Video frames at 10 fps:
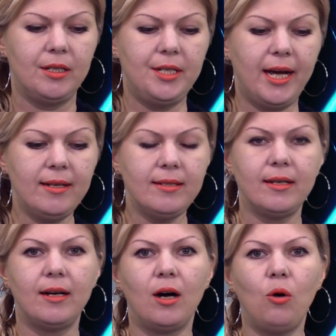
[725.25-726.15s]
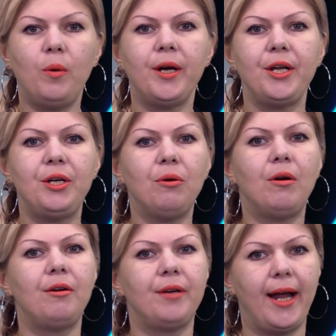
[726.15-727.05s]
Does our
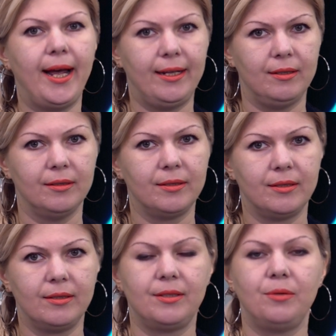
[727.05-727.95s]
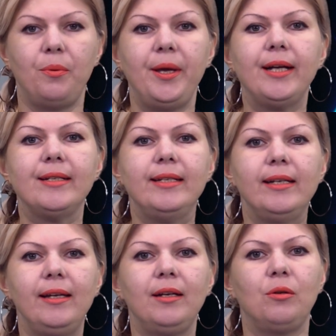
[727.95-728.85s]
URL that we are
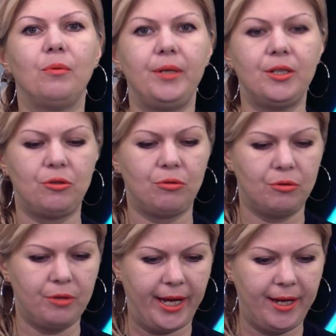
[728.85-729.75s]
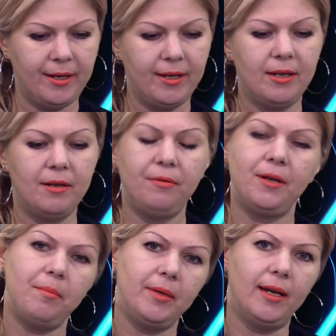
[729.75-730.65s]
dealing with today
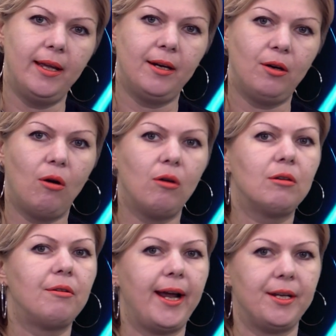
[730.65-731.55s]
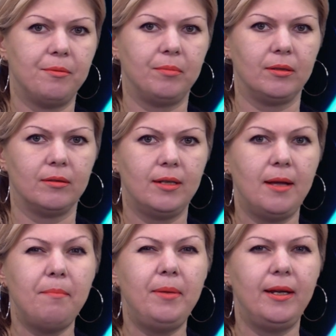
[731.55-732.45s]
familiar or credible,
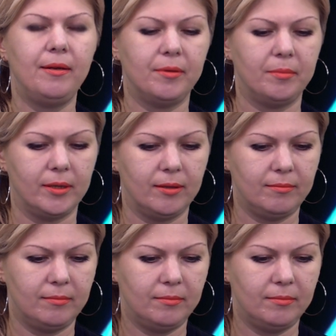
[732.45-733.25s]
believable?